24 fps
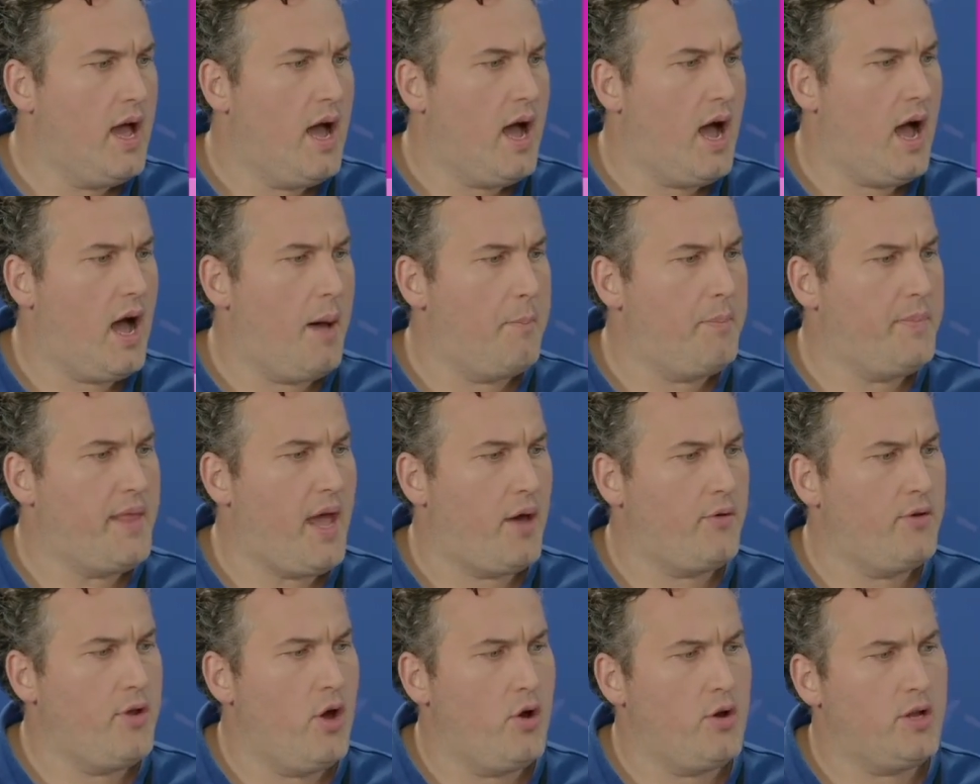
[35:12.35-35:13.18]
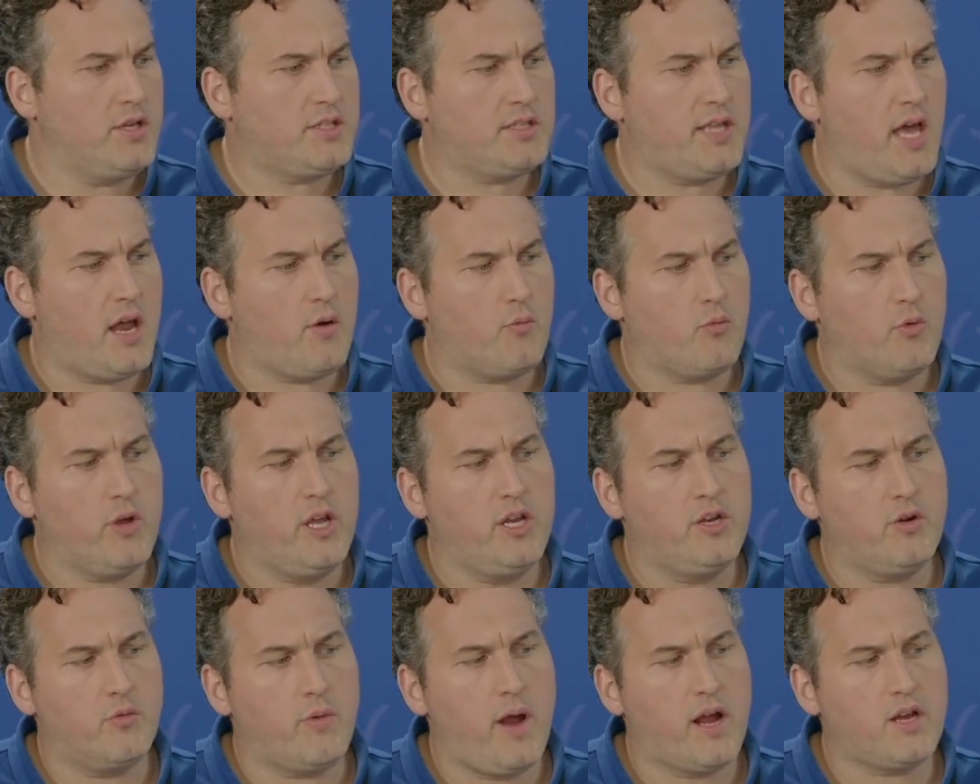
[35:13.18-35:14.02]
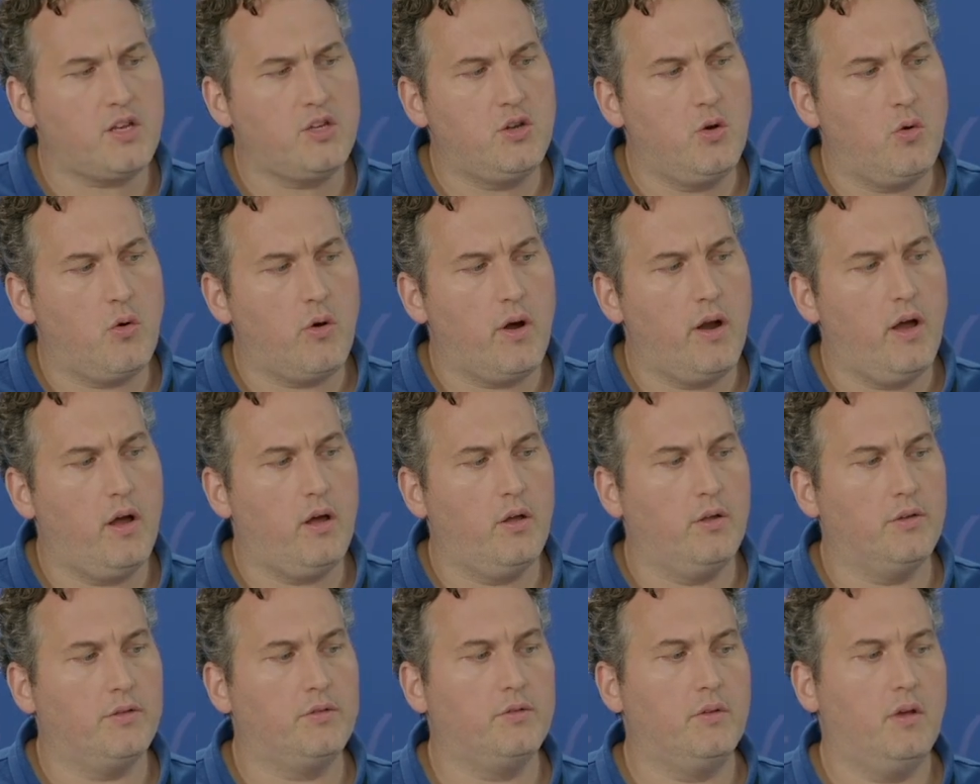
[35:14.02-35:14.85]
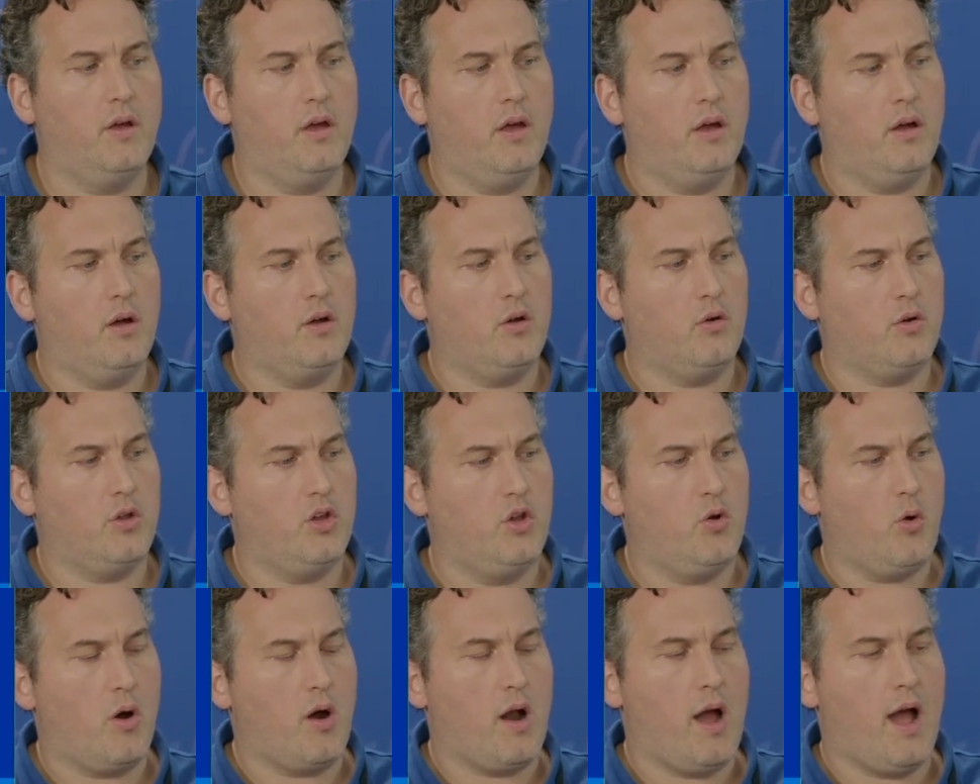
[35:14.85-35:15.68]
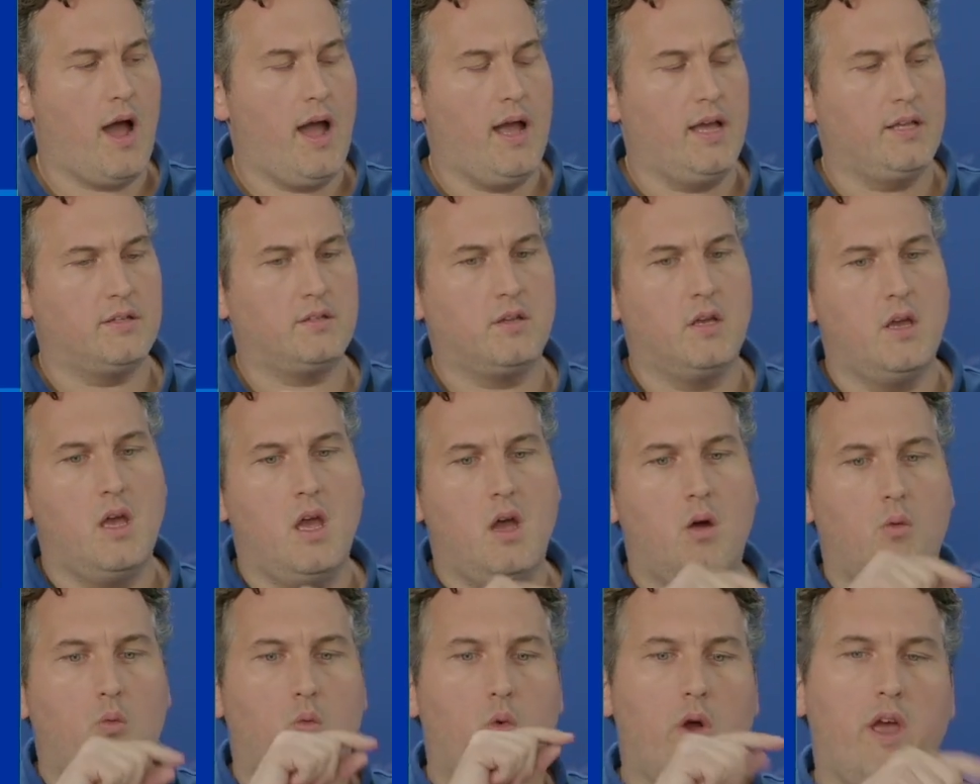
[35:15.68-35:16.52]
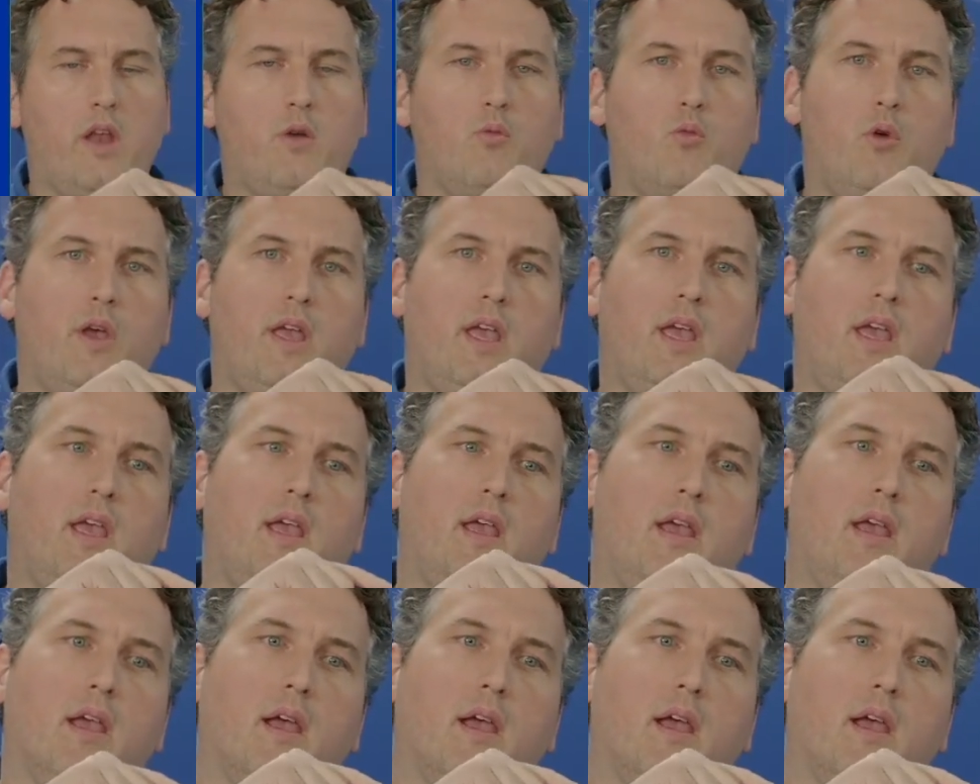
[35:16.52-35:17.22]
Now, notice that redirect URLs or URIs. When we